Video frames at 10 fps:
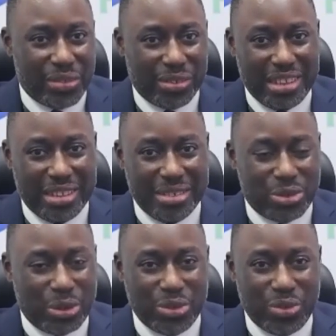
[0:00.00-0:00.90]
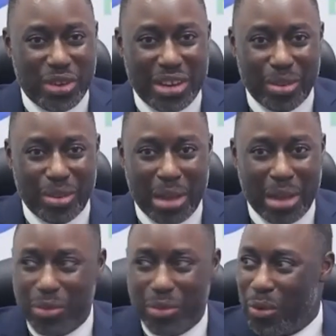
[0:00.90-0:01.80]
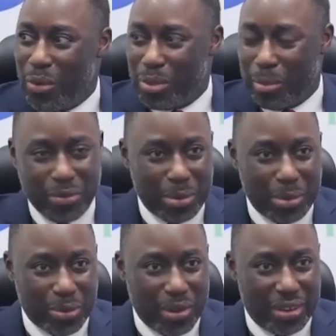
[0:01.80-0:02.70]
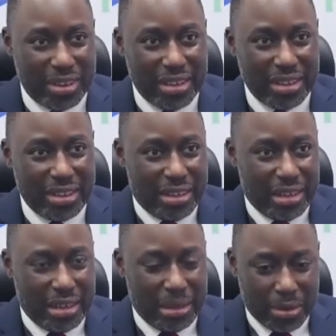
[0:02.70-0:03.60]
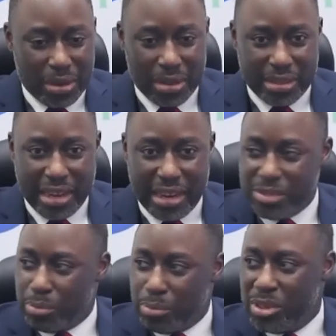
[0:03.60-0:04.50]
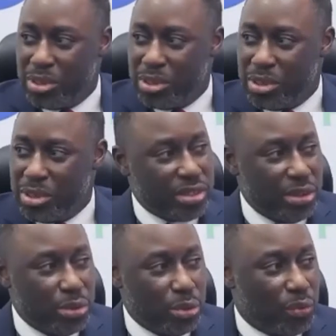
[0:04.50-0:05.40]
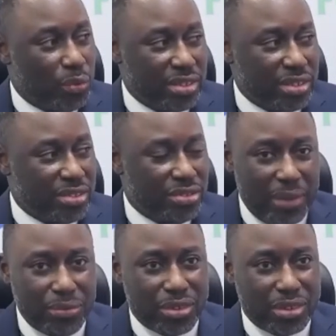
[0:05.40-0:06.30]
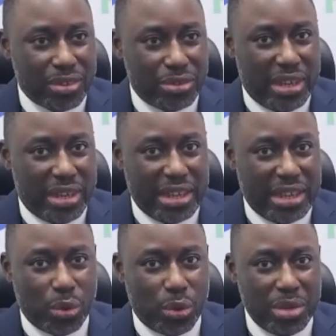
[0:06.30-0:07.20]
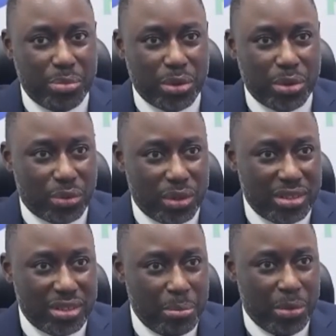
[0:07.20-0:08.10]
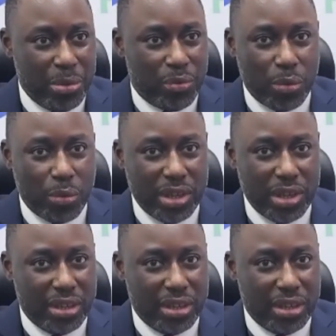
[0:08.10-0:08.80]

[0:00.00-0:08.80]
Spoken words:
discussions you had on the platform, off the platform as well. Then as promised, we'll also send you the first draft to get your input into it before we